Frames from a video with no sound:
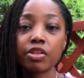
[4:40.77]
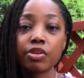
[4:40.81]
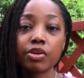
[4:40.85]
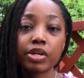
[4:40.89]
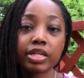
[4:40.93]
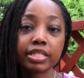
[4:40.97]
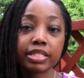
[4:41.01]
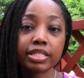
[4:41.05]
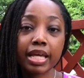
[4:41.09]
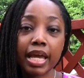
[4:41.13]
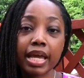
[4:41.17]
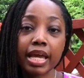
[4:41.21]

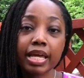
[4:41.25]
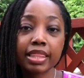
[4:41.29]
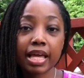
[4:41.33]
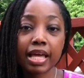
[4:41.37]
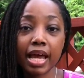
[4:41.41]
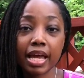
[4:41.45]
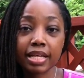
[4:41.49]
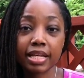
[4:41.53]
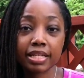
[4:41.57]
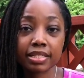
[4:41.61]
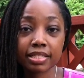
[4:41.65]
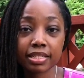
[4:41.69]
You can take
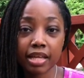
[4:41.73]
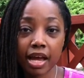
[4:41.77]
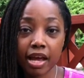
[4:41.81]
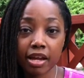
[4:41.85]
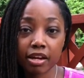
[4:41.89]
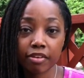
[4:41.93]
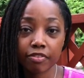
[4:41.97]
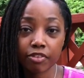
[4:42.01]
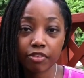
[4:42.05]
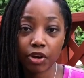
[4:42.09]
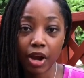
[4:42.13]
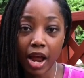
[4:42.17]
that
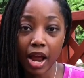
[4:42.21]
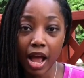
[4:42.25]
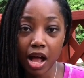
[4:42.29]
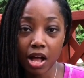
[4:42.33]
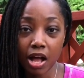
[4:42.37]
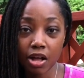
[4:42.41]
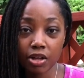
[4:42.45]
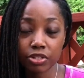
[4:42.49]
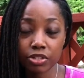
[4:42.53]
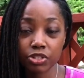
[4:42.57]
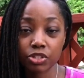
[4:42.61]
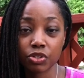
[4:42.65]
inside of your
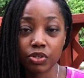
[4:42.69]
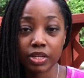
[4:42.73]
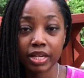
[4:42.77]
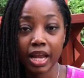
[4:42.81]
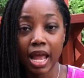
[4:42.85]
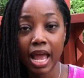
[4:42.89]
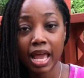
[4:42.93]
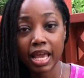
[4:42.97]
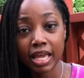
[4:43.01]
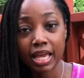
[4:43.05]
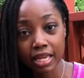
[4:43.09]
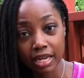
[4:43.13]
house, you
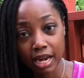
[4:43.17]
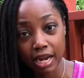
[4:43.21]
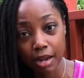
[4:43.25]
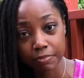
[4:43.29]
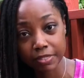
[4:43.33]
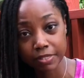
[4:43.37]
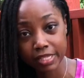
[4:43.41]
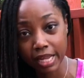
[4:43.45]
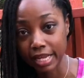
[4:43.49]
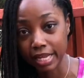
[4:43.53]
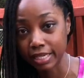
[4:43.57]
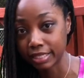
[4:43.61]
can hang it
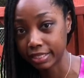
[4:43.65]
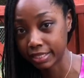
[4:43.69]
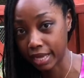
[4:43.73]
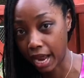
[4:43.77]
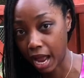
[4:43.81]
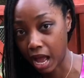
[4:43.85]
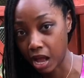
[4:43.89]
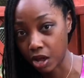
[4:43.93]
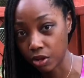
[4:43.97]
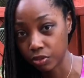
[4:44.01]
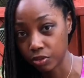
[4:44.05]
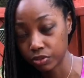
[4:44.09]
upside
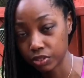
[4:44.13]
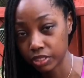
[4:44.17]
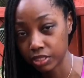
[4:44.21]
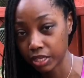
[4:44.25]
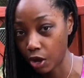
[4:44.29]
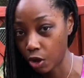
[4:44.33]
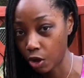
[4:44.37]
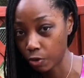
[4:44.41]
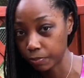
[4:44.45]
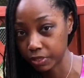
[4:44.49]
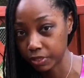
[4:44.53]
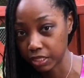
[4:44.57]
down
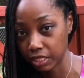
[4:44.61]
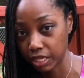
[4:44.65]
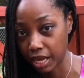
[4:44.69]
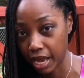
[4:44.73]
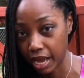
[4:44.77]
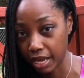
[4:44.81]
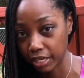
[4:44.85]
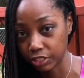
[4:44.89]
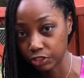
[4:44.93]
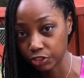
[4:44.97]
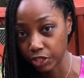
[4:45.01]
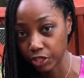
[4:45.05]
to help
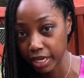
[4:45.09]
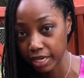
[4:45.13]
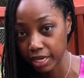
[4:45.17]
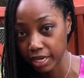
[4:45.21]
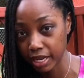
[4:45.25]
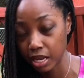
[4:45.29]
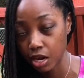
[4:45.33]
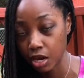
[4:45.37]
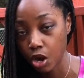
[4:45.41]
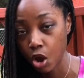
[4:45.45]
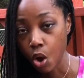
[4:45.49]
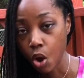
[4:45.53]

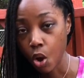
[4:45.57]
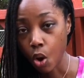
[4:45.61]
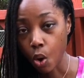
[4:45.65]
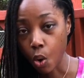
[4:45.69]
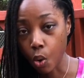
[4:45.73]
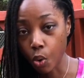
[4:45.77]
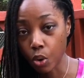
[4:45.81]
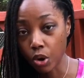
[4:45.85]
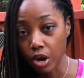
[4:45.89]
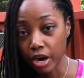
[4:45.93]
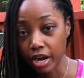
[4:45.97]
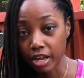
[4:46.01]
dehydrate it,
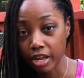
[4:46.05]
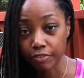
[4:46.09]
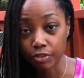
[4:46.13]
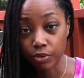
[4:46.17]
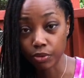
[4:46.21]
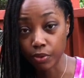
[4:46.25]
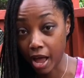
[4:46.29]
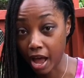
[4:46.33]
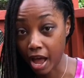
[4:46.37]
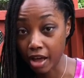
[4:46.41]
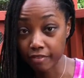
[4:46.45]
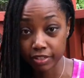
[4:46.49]
or
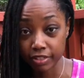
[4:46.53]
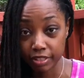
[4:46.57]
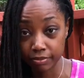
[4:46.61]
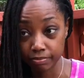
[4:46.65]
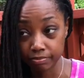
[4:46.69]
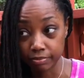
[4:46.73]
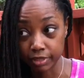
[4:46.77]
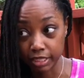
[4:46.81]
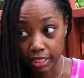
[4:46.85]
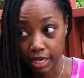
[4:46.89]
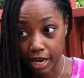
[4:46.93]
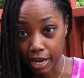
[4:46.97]
if you have a
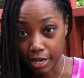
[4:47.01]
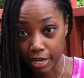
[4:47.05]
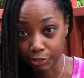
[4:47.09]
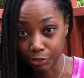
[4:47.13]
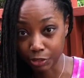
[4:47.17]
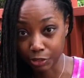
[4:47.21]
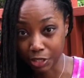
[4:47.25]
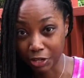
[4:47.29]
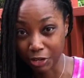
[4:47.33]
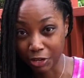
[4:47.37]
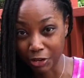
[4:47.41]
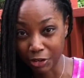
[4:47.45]

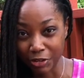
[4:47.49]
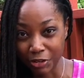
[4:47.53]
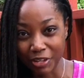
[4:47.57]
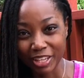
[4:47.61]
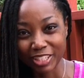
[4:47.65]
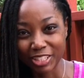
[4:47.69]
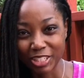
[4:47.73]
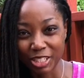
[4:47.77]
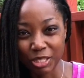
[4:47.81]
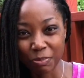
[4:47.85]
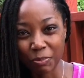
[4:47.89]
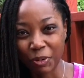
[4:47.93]
dehydrator, you
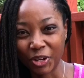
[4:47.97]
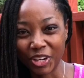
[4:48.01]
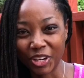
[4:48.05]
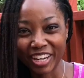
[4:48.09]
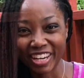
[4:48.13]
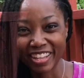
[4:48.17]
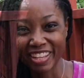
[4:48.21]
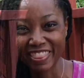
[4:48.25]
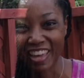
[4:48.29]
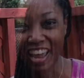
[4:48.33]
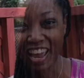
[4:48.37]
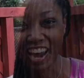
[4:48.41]
could just put
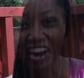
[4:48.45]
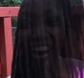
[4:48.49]
it in there.